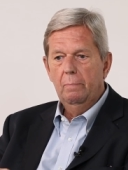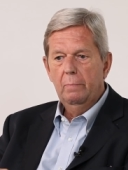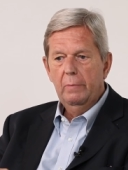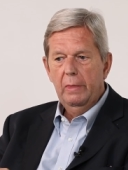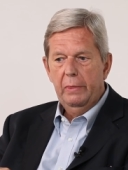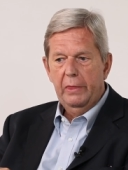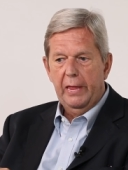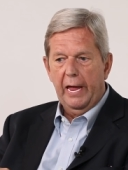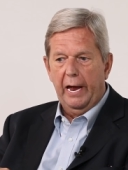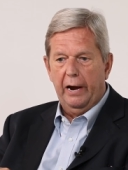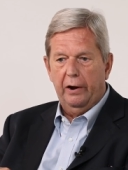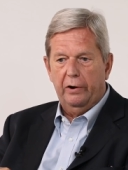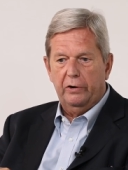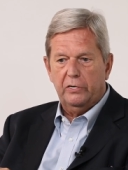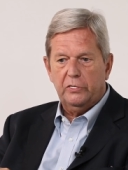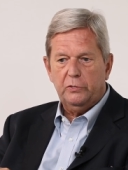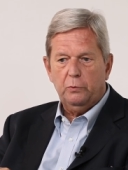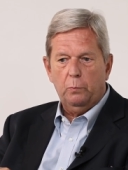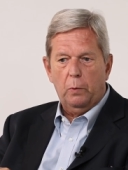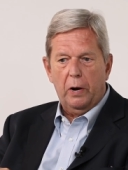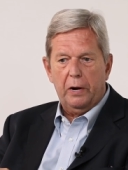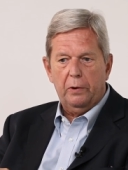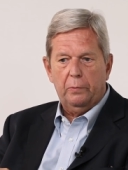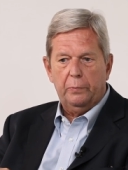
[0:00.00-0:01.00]
There is
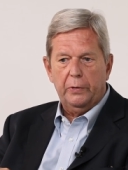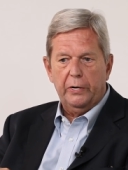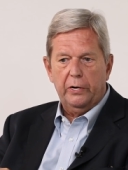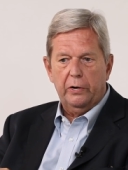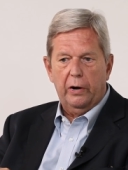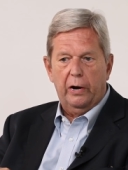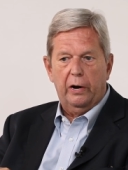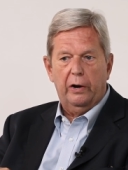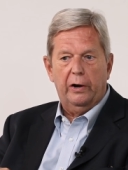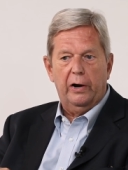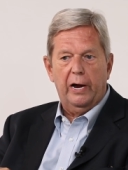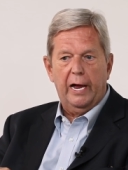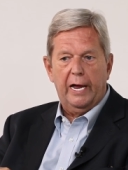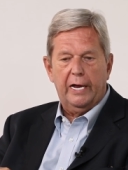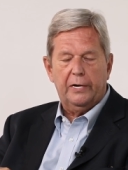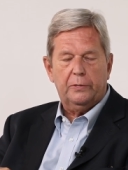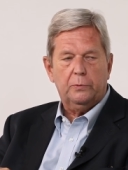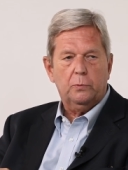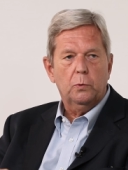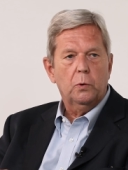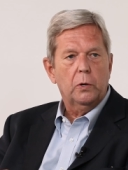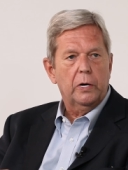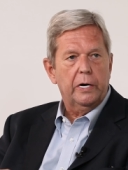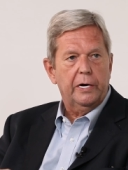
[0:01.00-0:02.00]
where we are
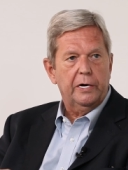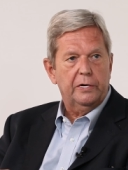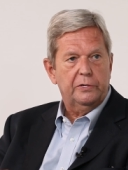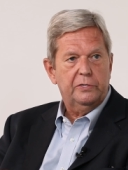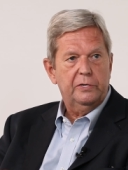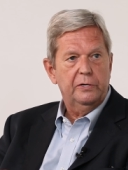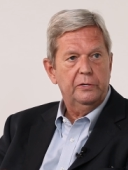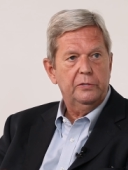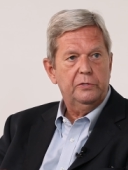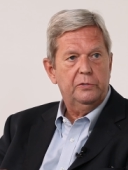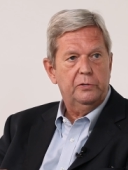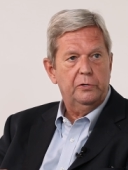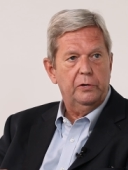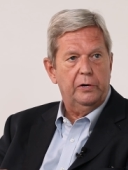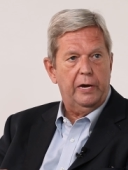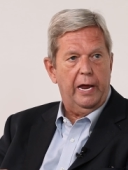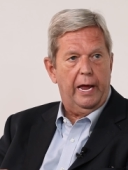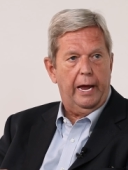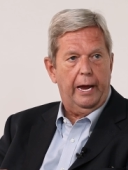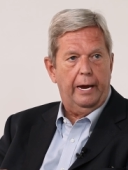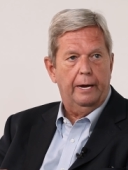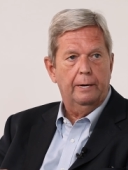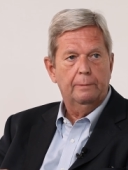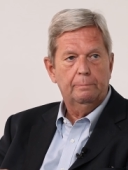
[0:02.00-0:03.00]
headquartered
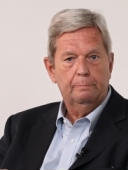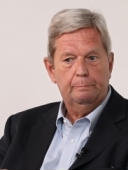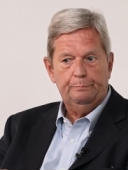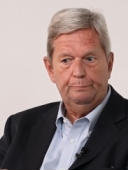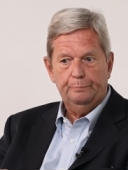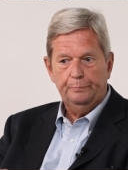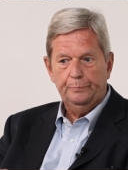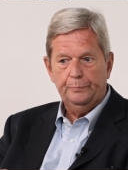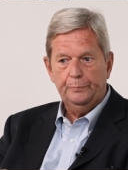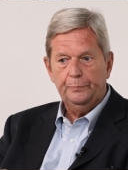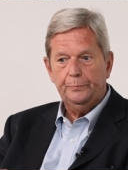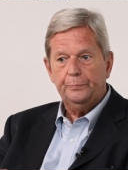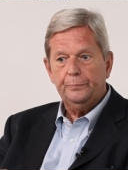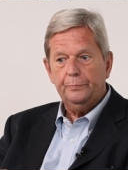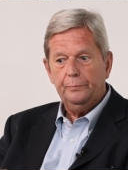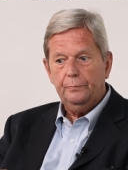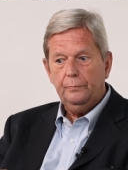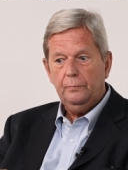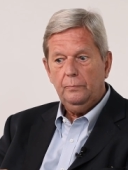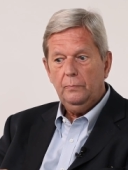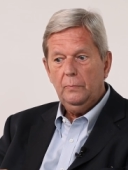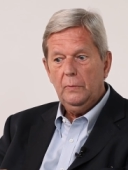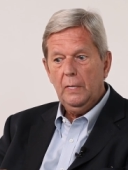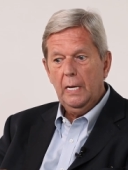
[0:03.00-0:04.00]
today.
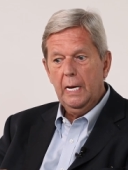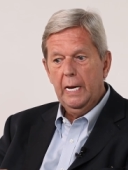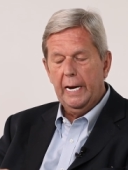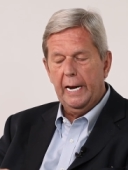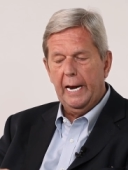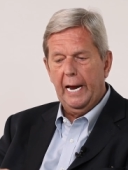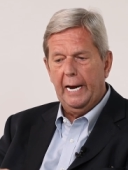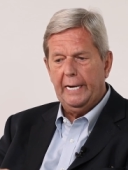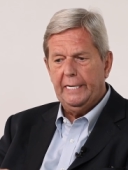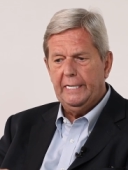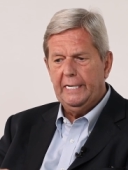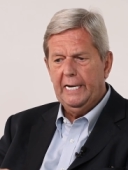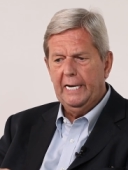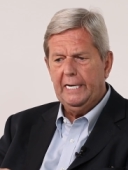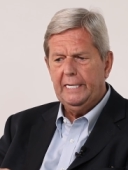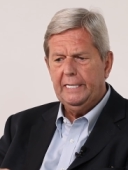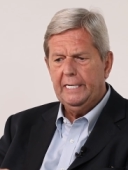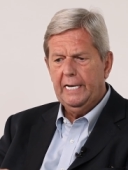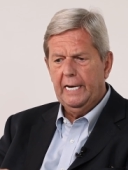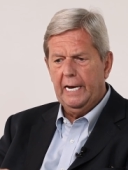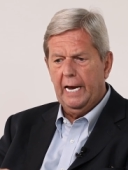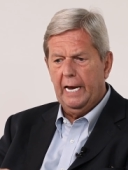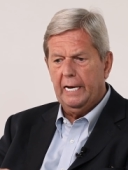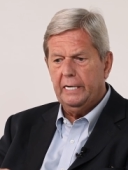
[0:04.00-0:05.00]
And I
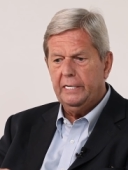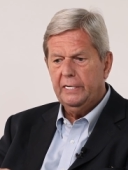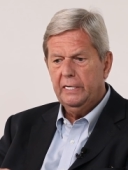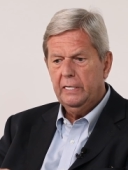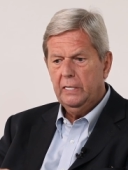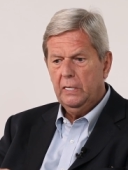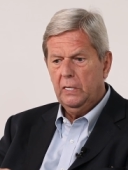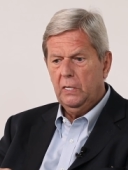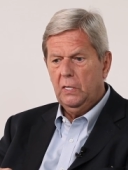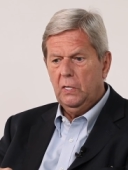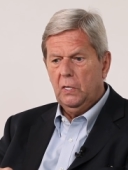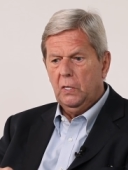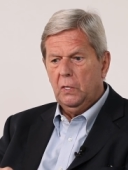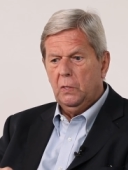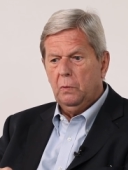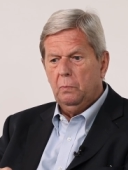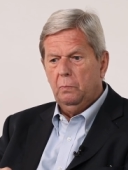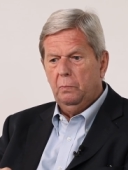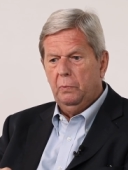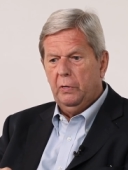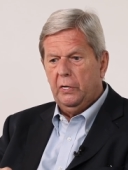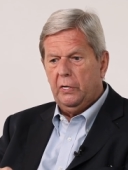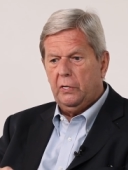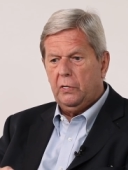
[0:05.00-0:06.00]
did that
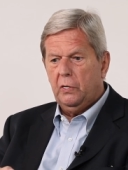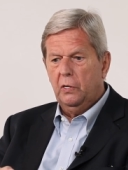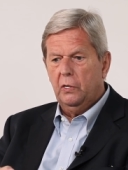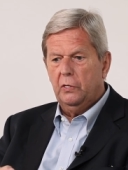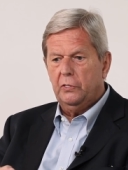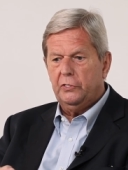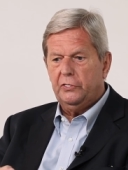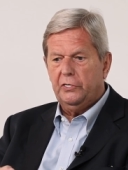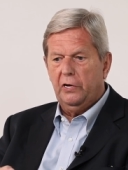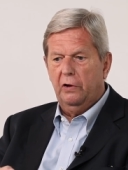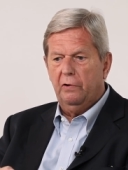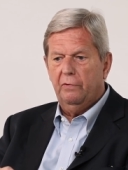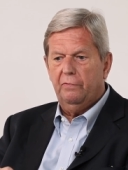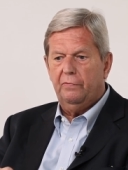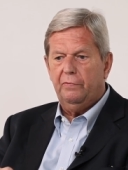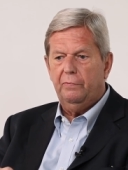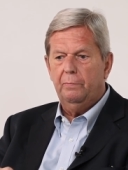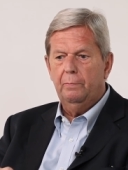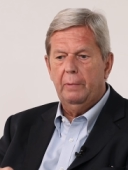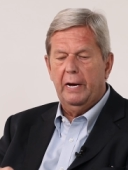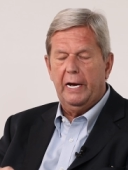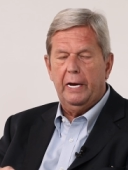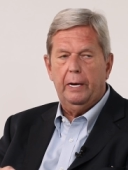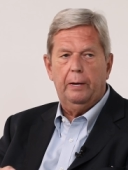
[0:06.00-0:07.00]
because of
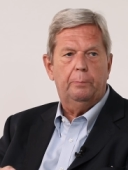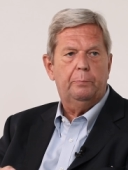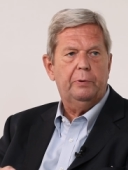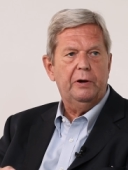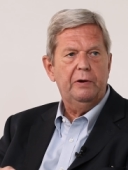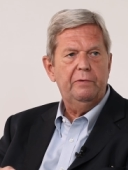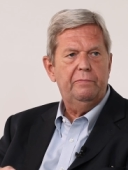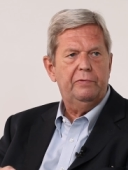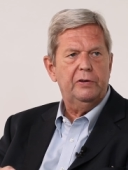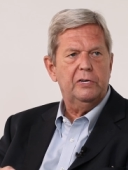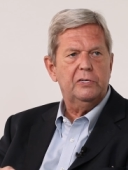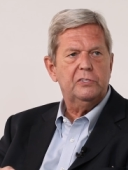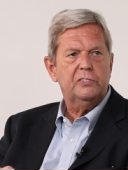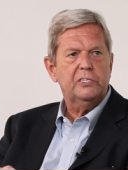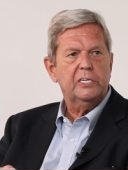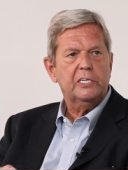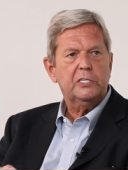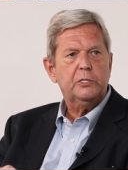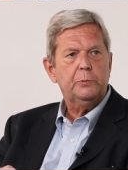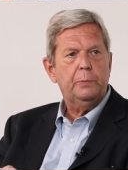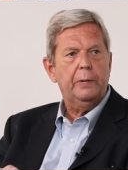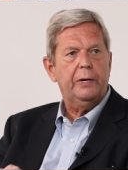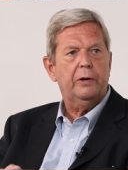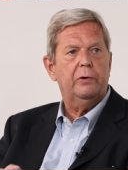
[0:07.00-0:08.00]
my previous
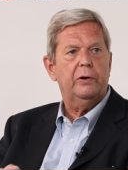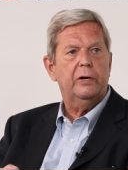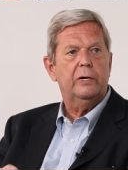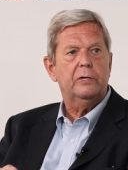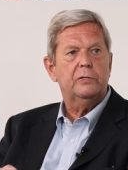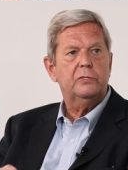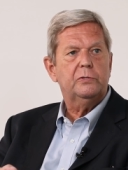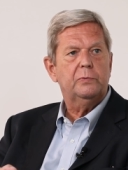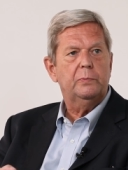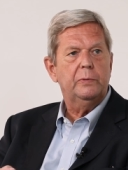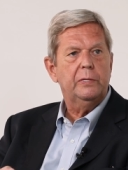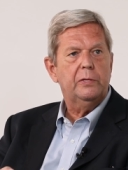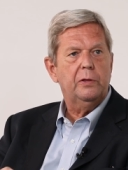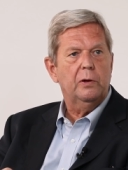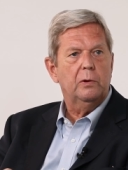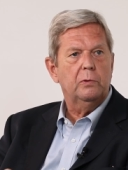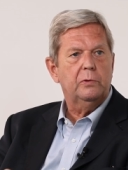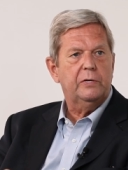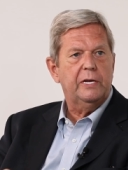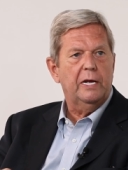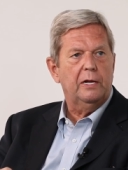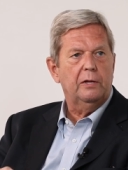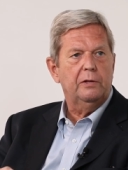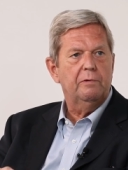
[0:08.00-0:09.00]
experience with
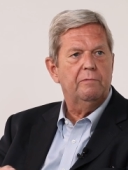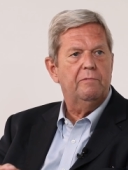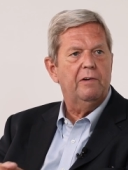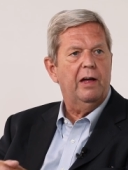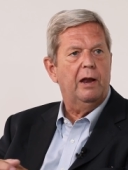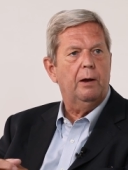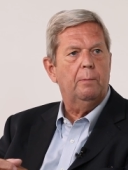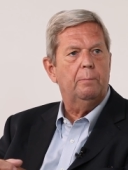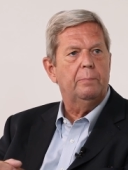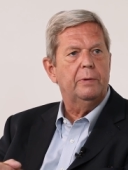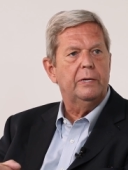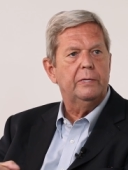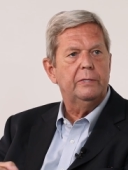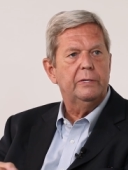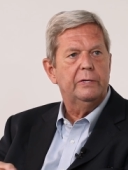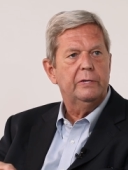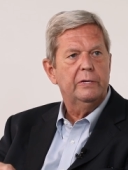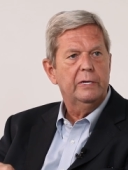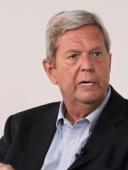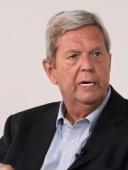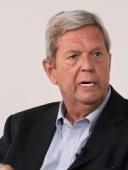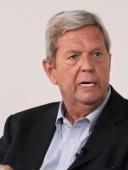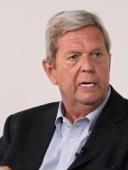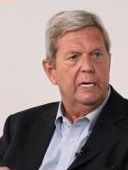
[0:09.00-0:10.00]
hotel development
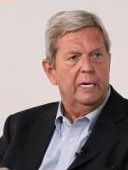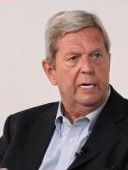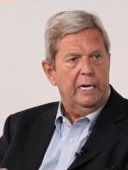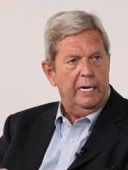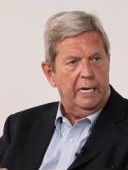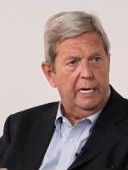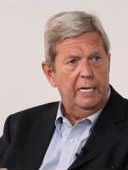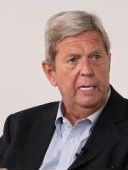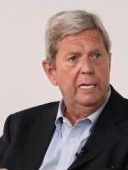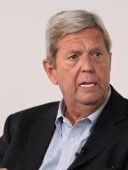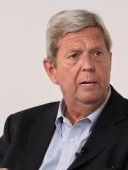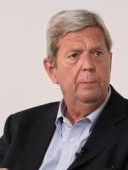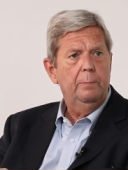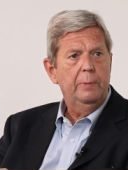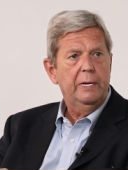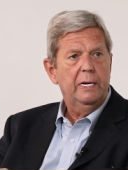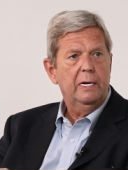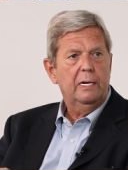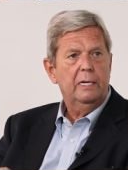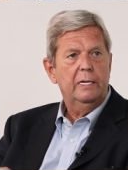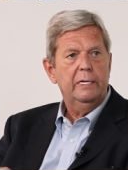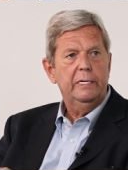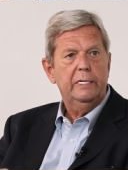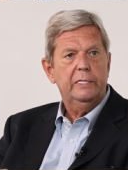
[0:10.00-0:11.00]
in the
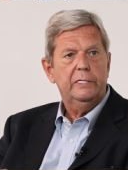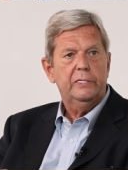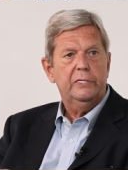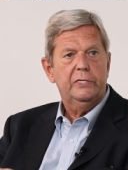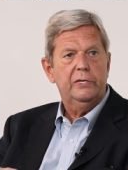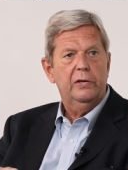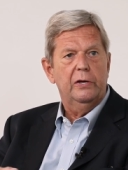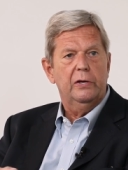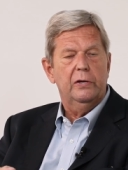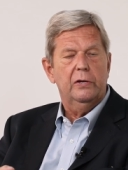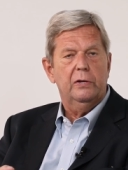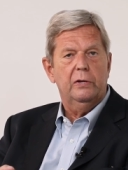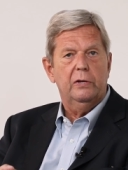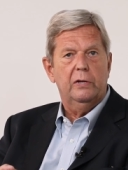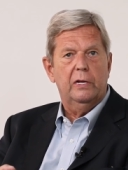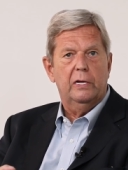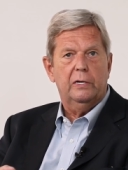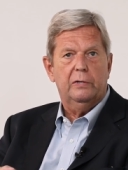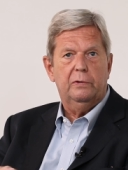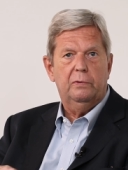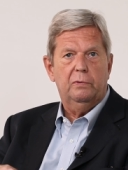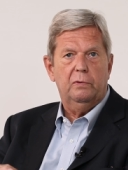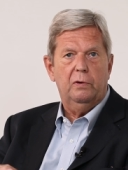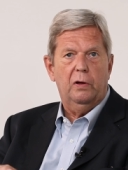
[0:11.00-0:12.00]
Middle East
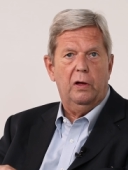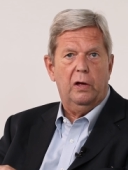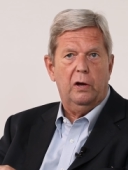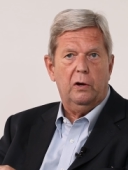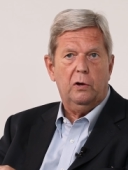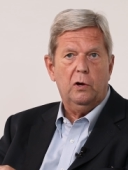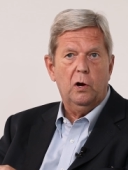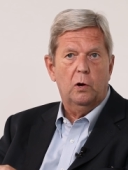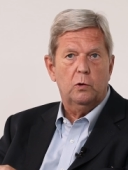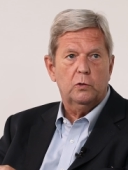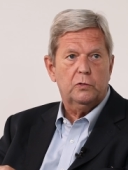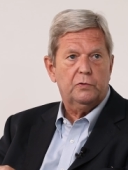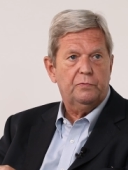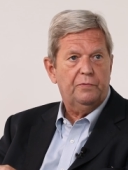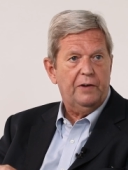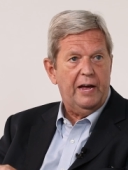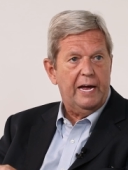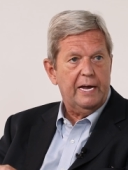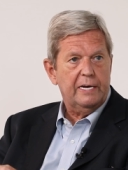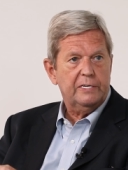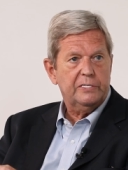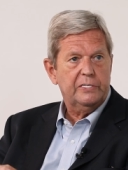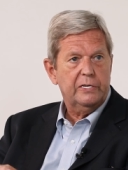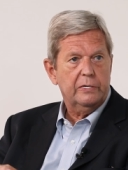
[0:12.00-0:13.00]
that uh, goes
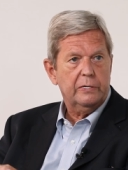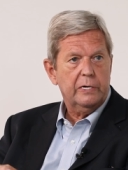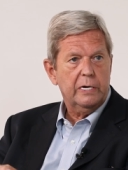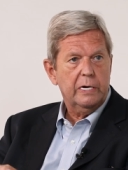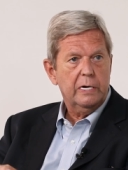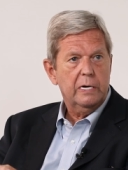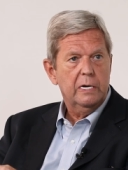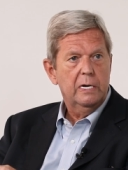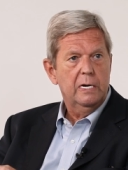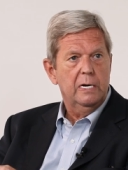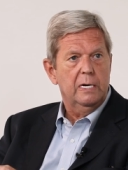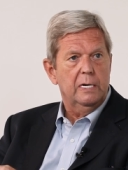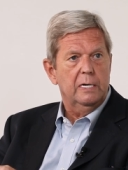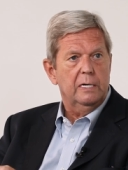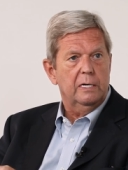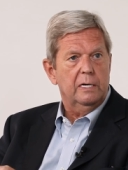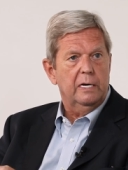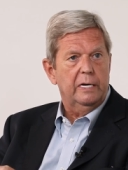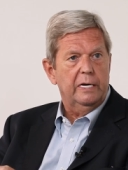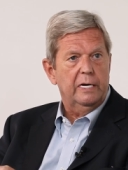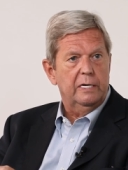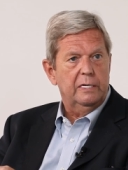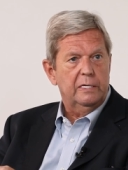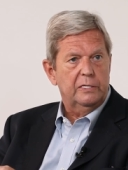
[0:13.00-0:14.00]
faster,
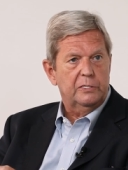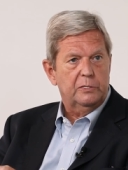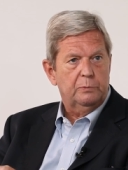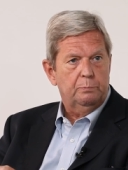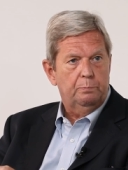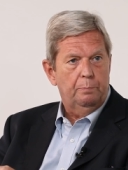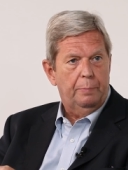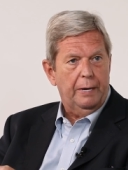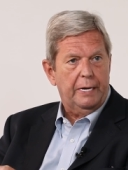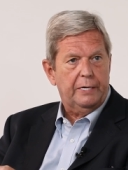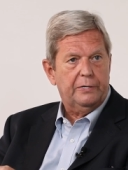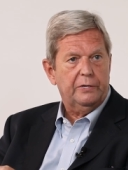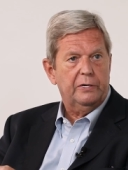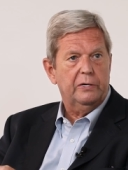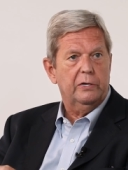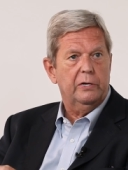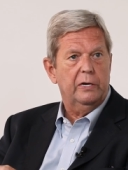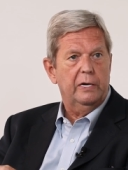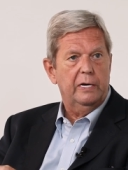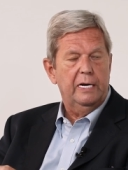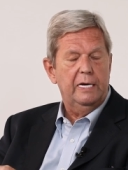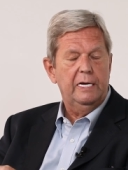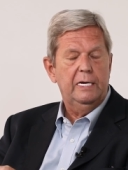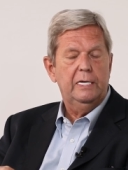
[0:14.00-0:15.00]
is better,
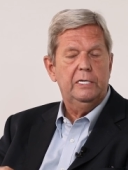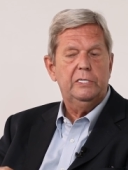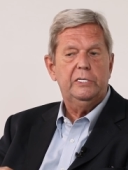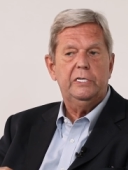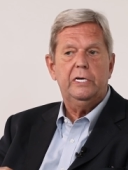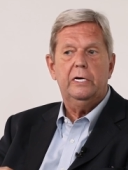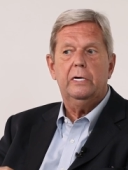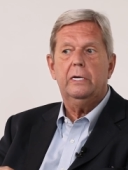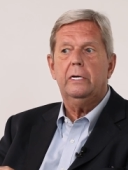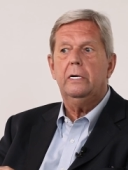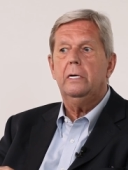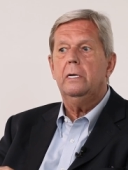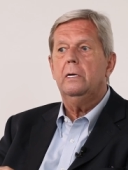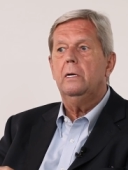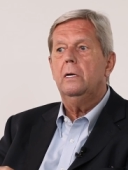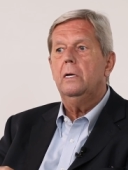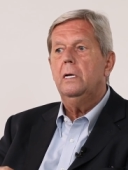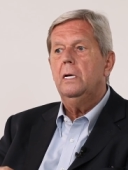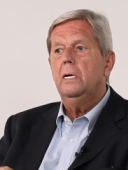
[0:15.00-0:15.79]
easier.